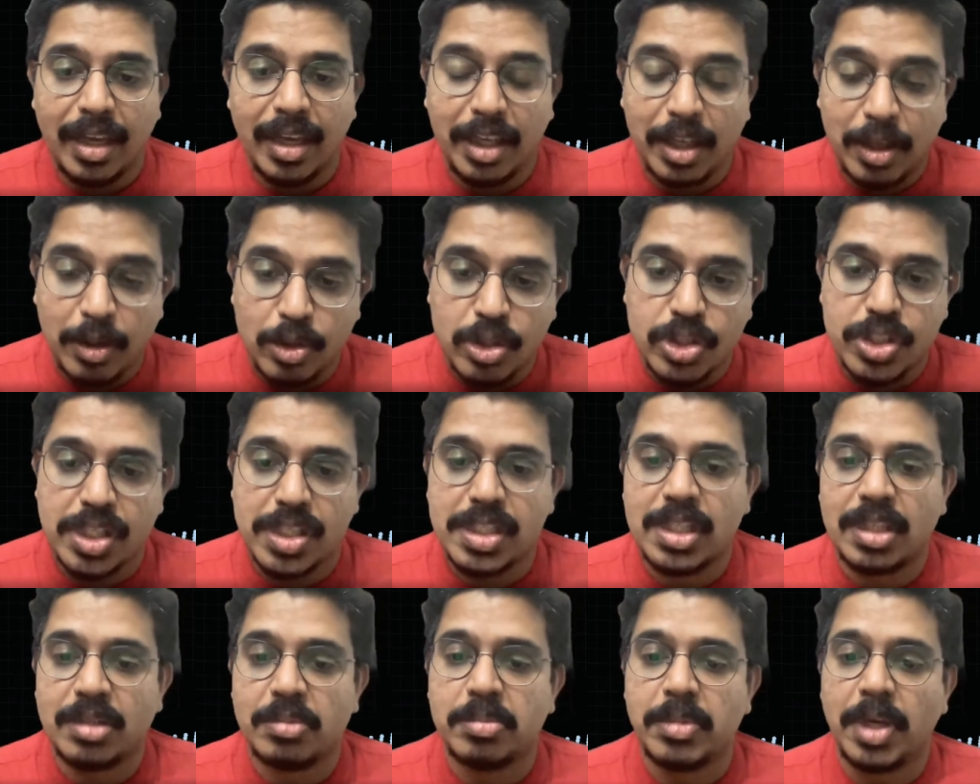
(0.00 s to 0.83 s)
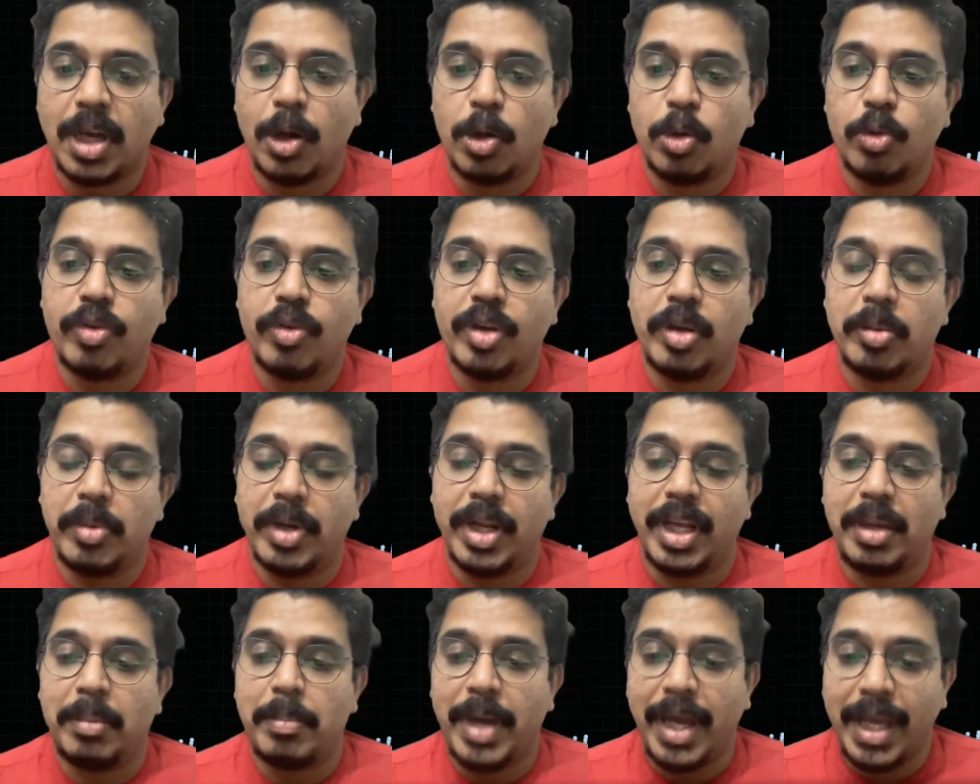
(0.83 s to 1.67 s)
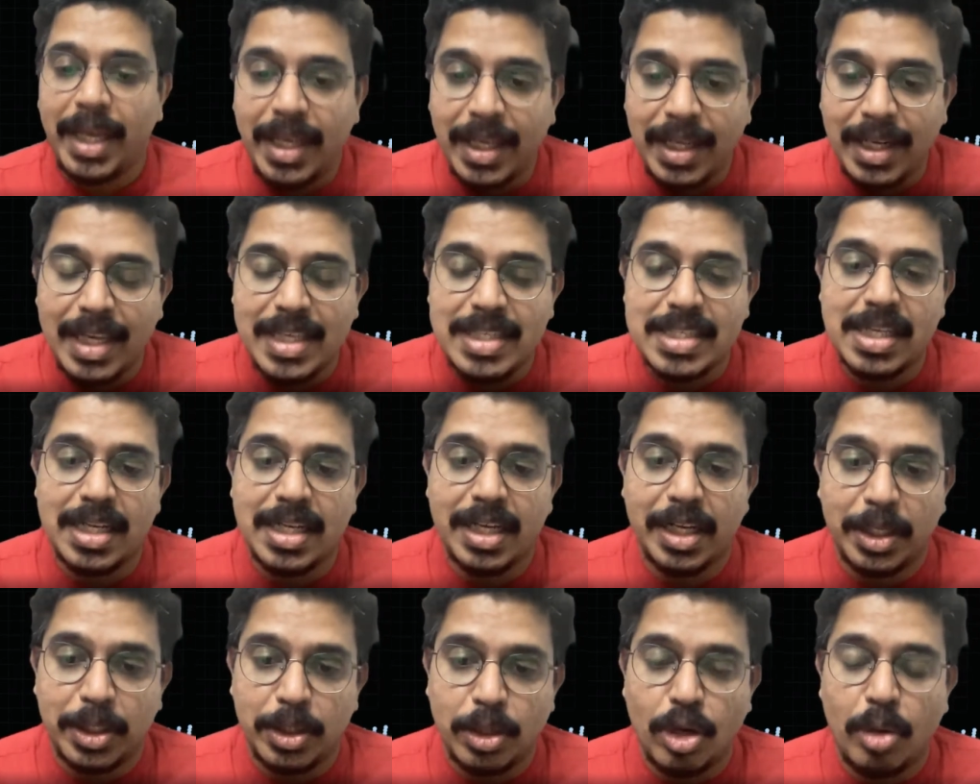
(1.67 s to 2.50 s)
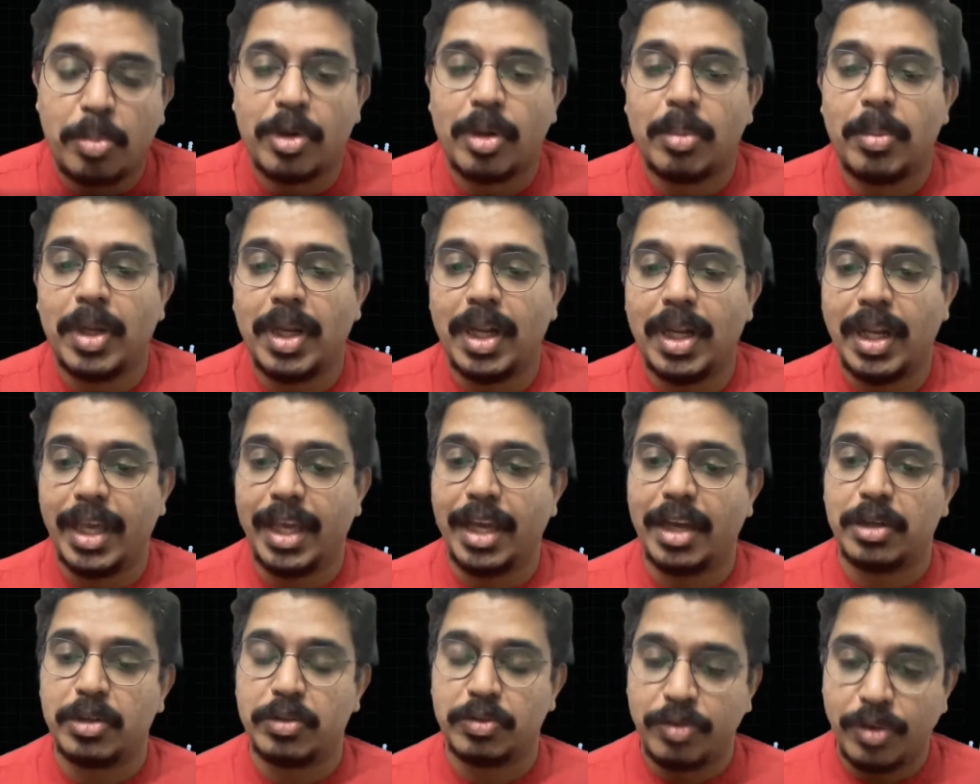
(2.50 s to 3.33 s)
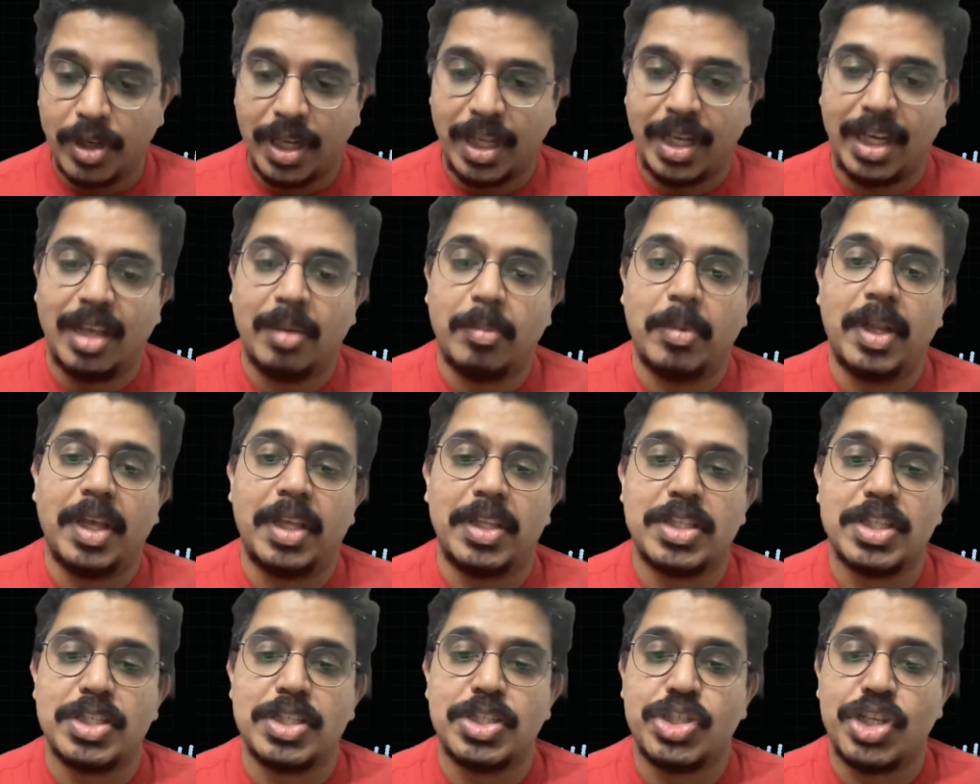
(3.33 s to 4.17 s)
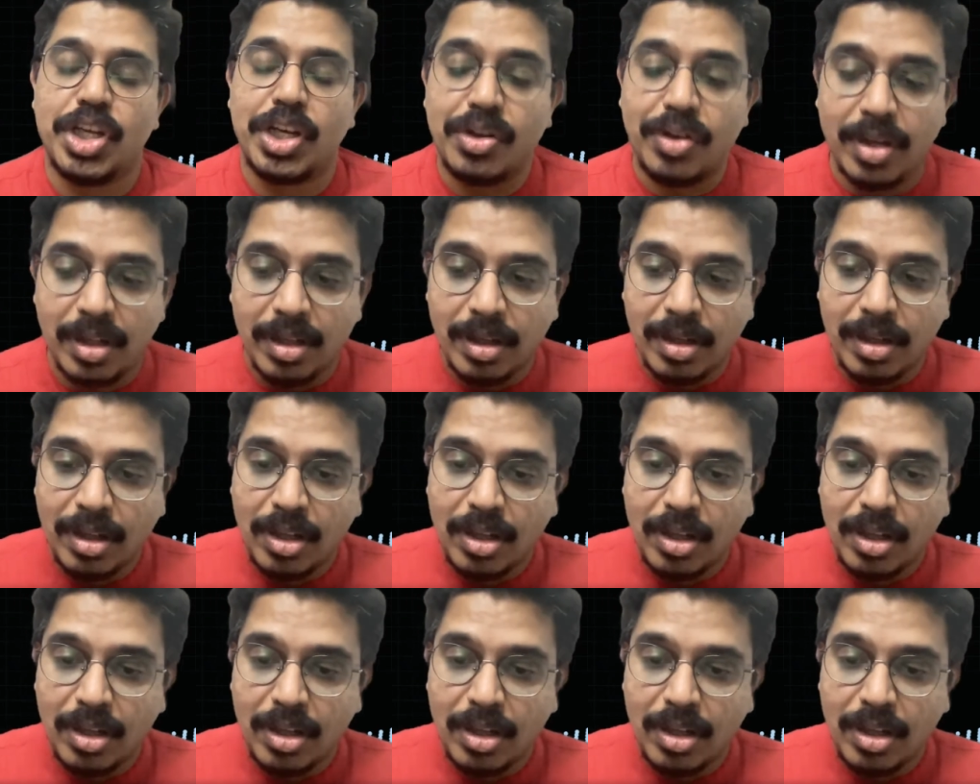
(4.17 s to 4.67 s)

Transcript: ecosystem. How do we bring Beckn as an interoperable layer for enabling the general